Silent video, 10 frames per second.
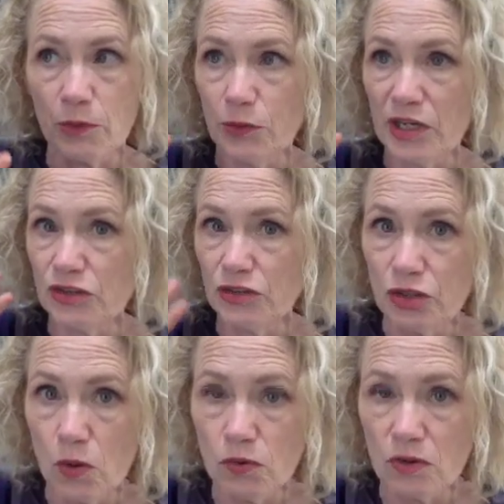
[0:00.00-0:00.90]
You get
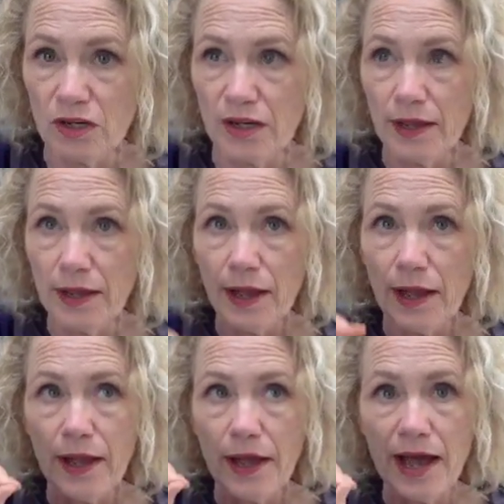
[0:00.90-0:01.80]
so good
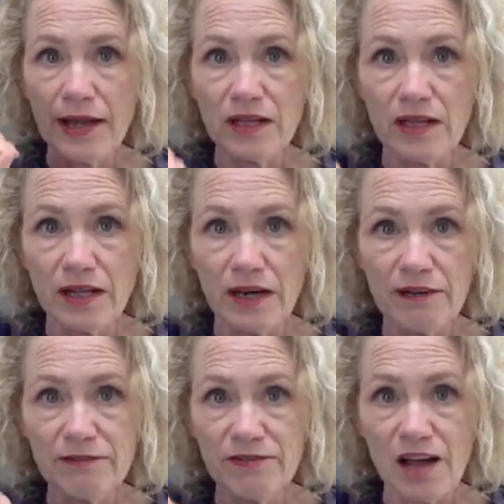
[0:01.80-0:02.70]
at
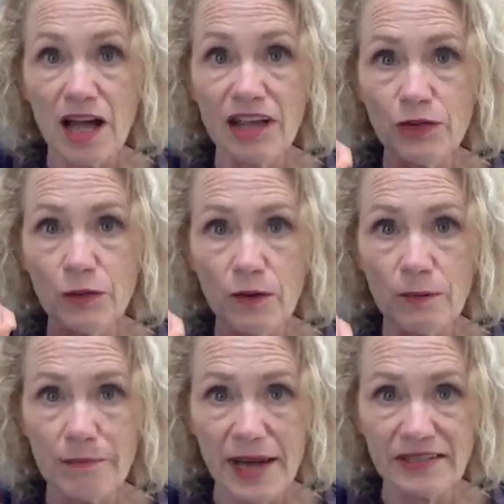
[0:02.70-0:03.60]
clarifying your
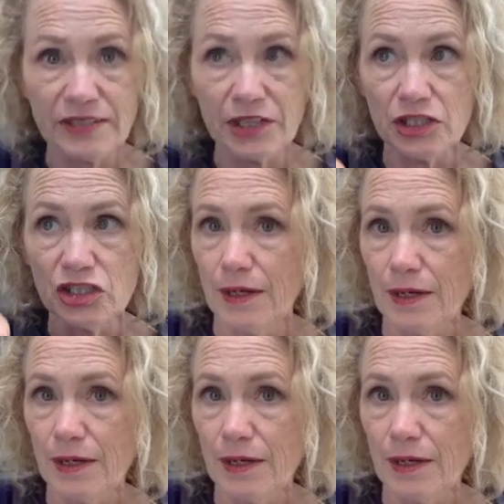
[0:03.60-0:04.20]
message.